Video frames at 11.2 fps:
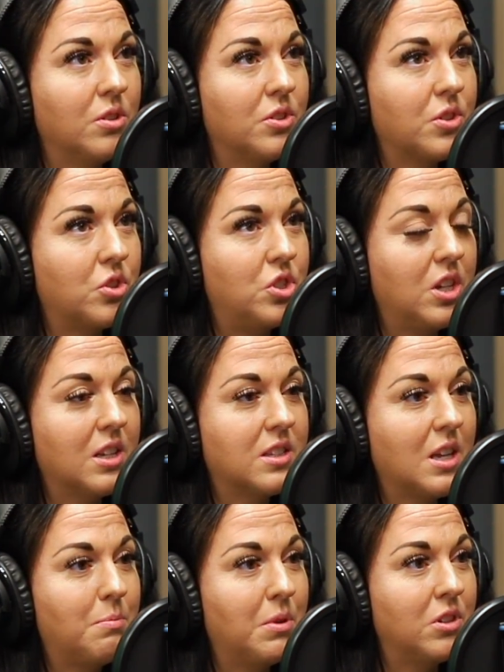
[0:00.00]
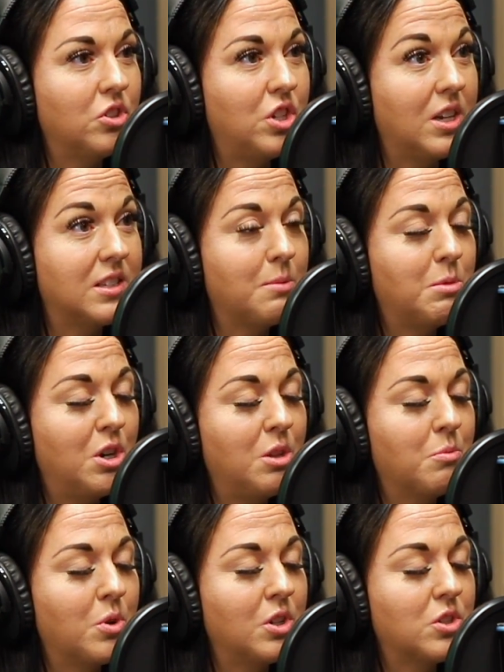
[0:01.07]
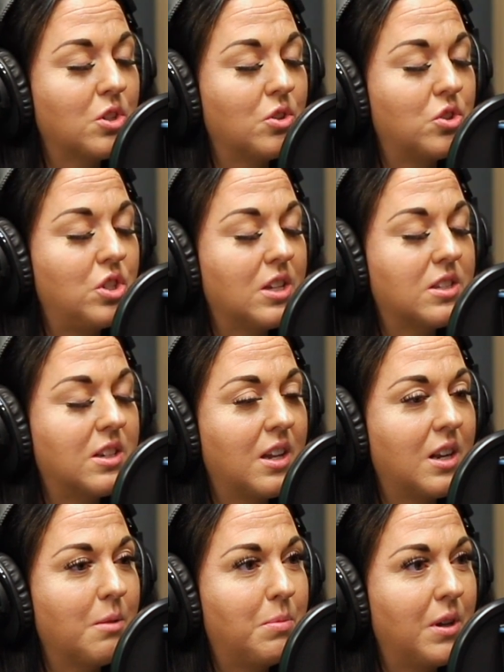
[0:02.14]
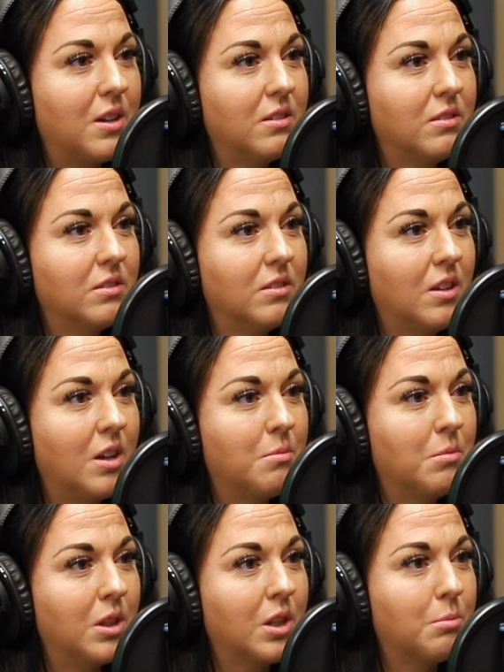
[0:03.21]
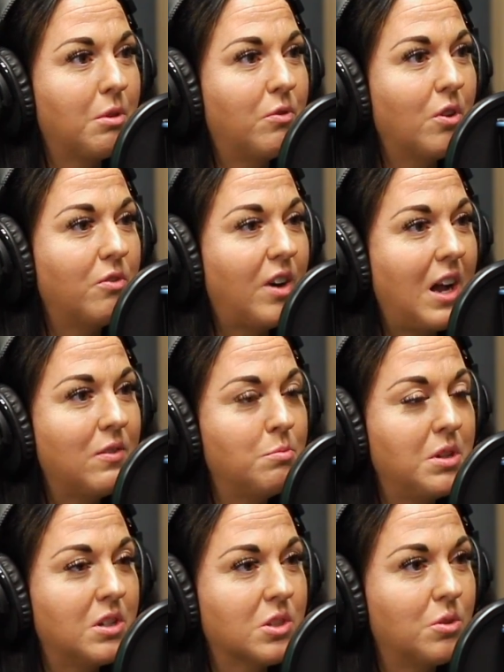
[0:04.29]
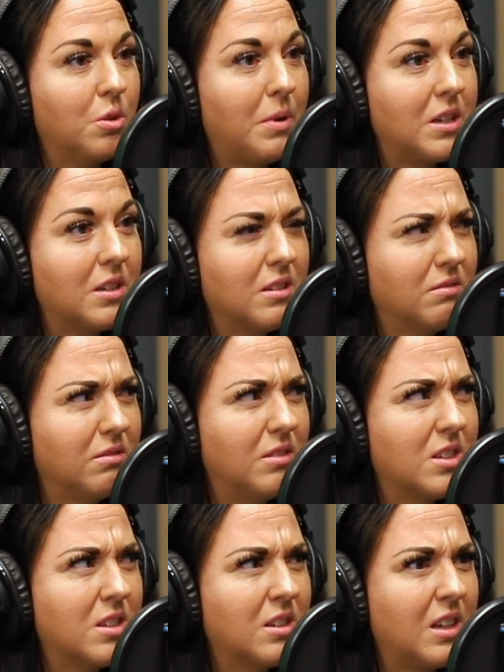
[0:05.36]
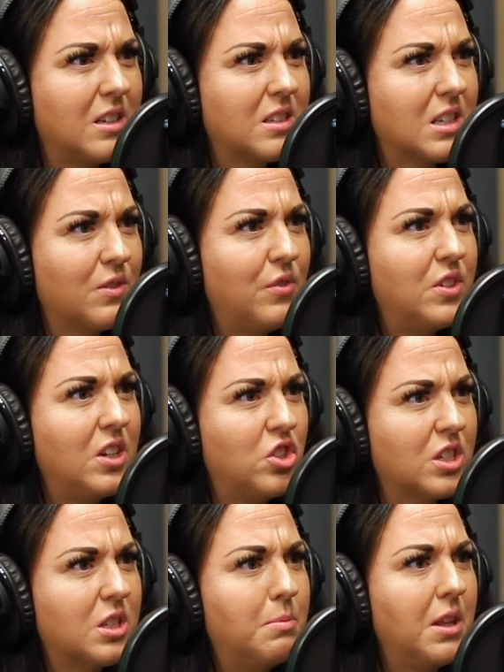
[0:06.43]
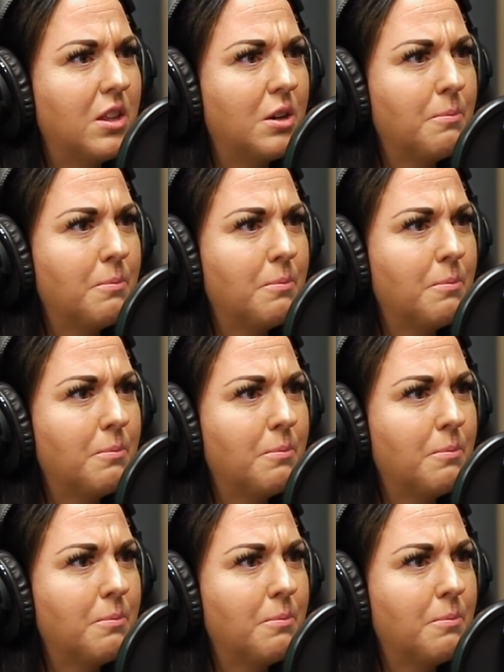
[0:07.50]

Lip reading: And so she gets up, and she has seminary in the morning. So she has to get up at a little before 5 and be to school by isn't it like 6:15 she has to be there?